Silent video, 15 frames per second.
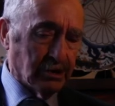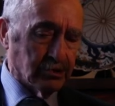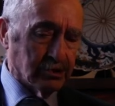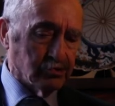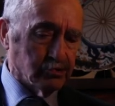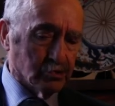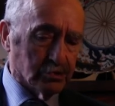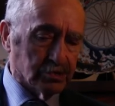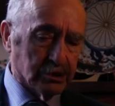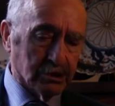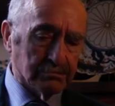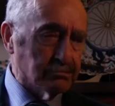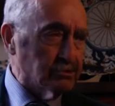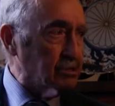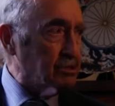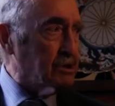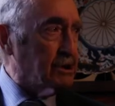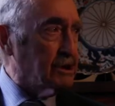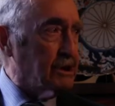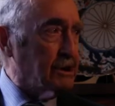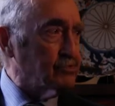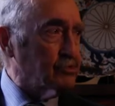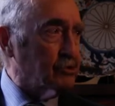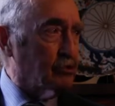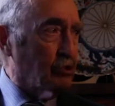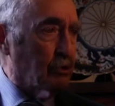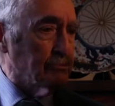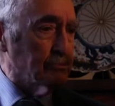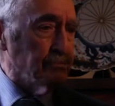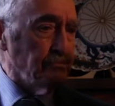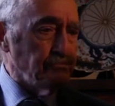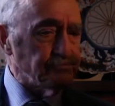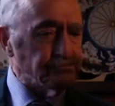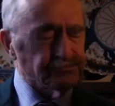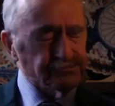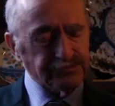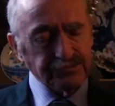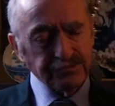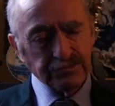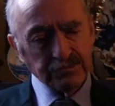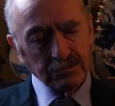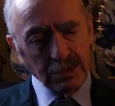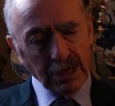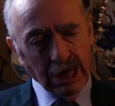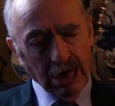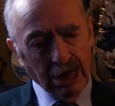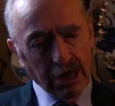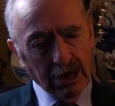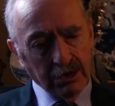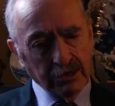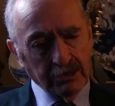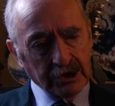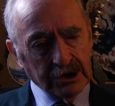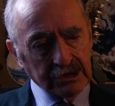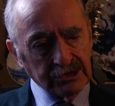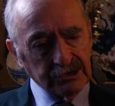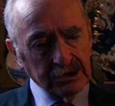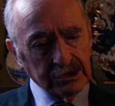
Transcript: think John Herdman and I had in common, that